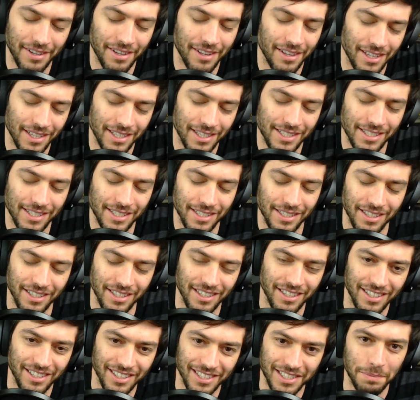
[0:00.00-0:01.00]
This
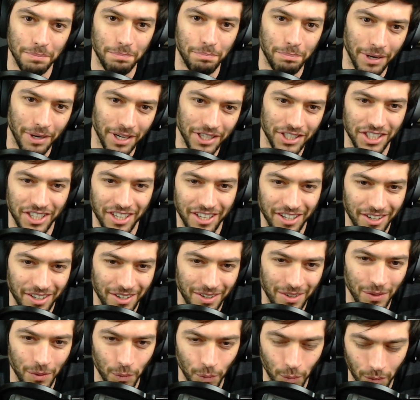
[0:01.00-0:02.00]
is Budgeting
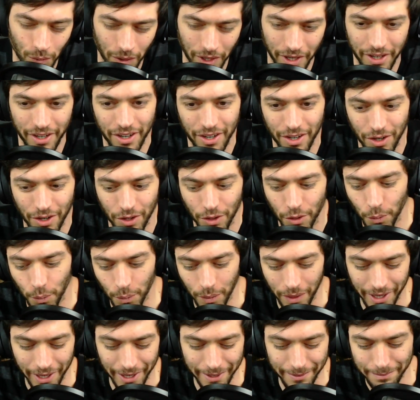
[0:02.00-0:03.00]

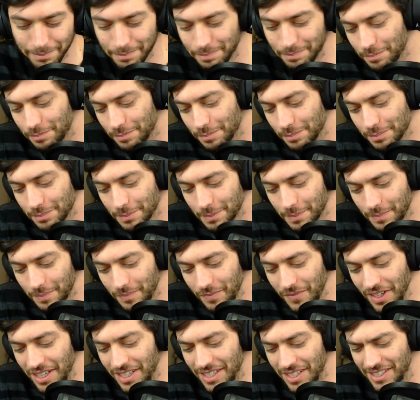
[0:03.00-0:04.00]
101.
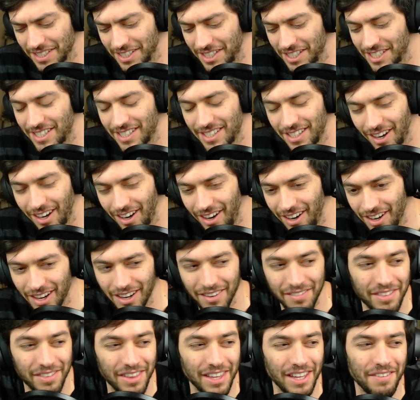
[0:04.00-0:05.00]
This is the start
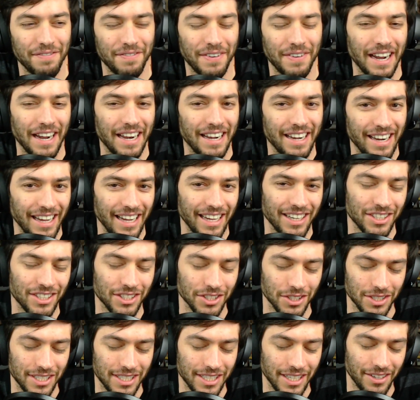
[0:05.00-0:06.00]
of the
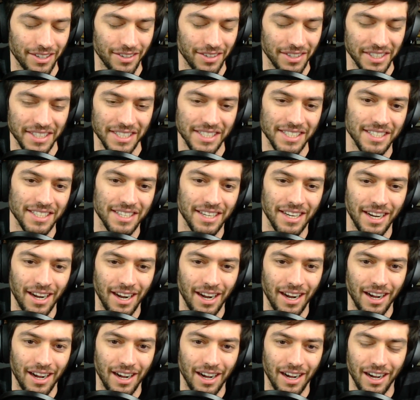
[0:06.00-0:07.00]
financial series,
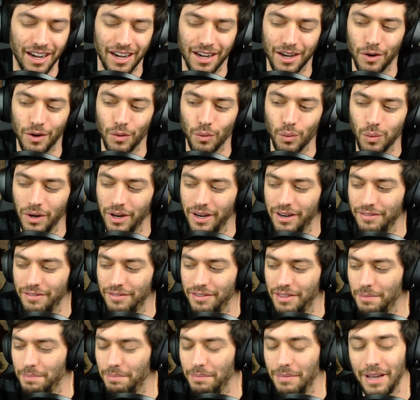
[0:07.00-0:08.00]
one of
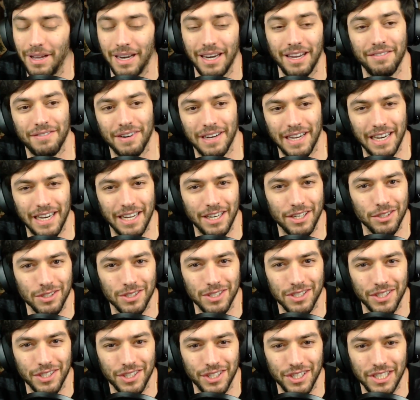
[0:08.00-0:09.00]
the many financial
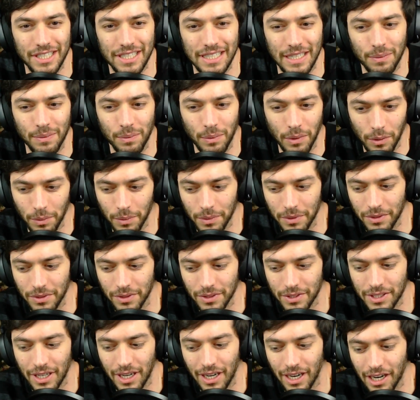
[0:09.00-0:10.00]
series that we will
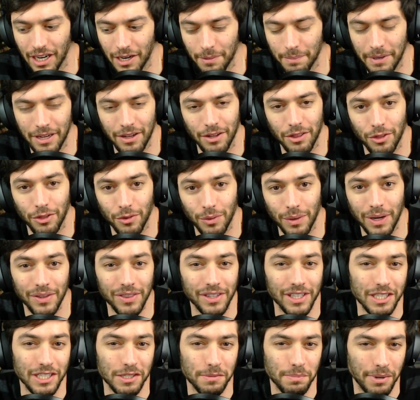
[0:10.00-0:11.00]
talk about throughout
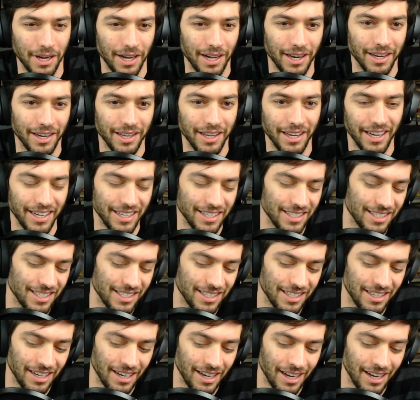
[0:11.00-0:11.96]
this podcast.